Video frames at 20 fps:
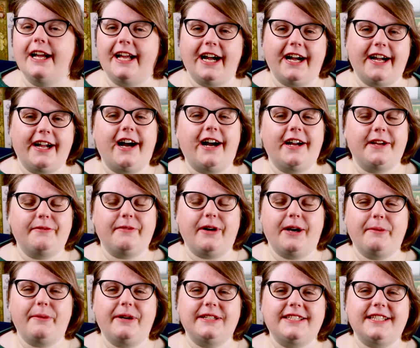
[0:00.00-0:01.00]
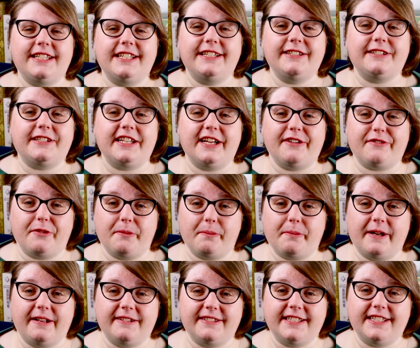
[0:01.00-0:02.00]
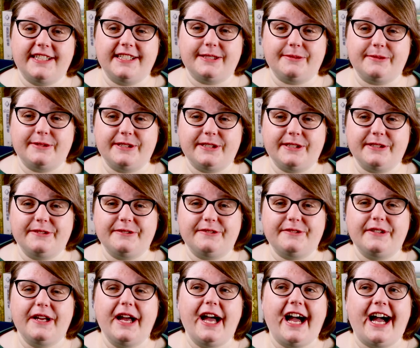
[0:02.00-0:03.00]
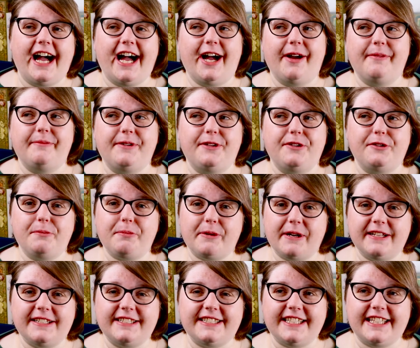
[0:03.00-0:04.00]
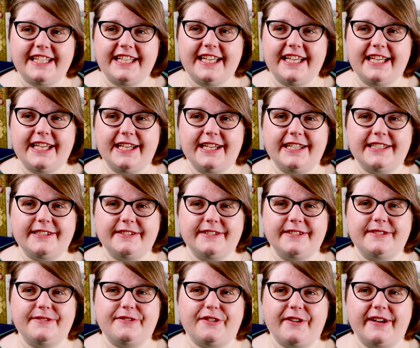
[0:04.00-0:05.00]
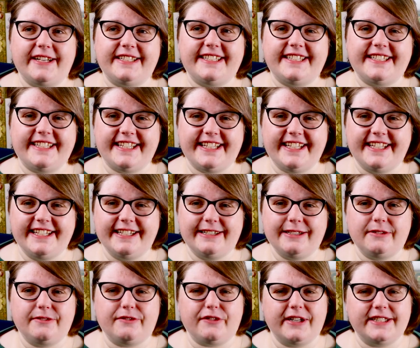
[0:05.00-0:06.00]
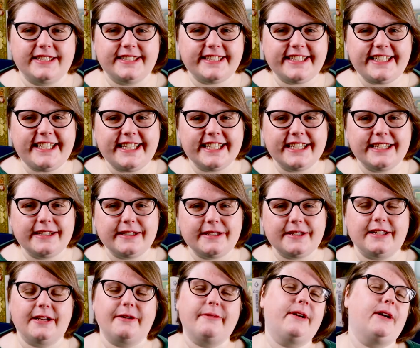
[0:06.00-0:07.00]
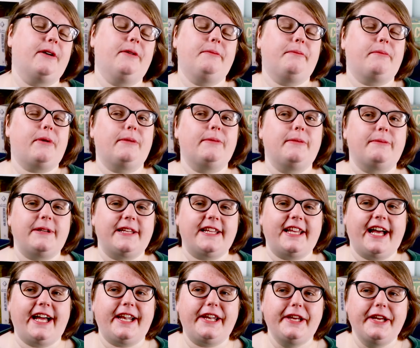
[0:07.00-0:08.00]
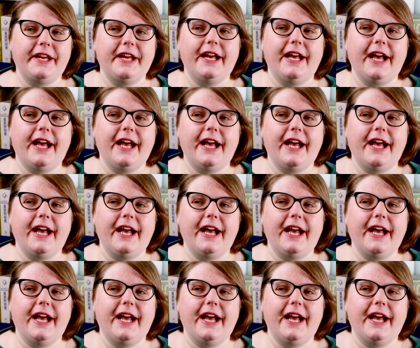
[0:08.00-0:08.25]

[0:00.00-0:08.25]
Yeah, I, I went to the internet for pronouncing this one too. Um, you do pronounce E, so it's Firenze. Firenze? There we go, probably that.